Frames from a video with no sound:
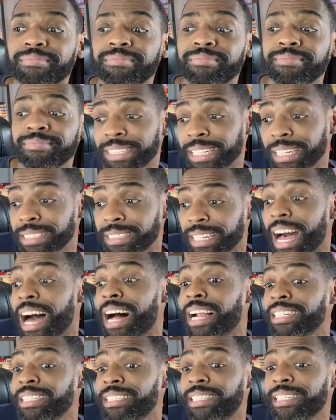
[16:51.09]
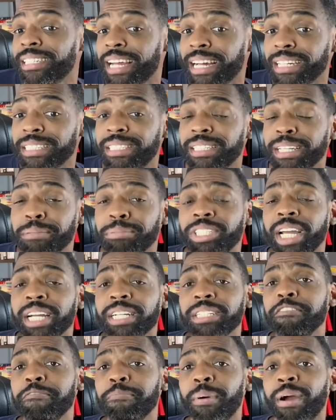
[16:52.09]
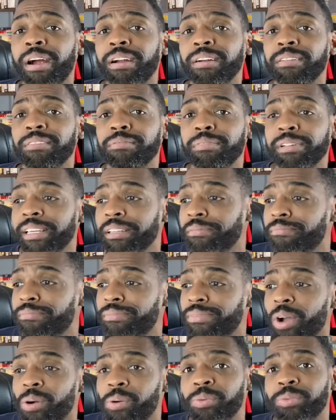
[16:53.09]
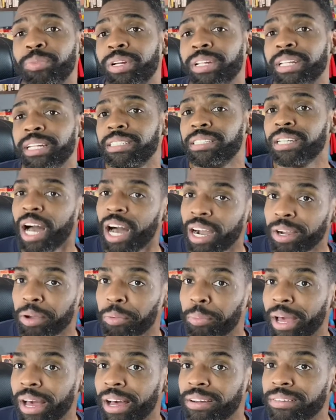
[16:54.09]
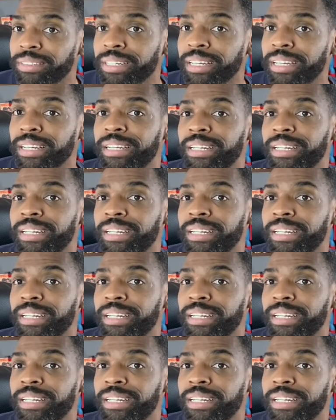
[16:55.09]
Because honestly, that's the objective part we don't really talk about.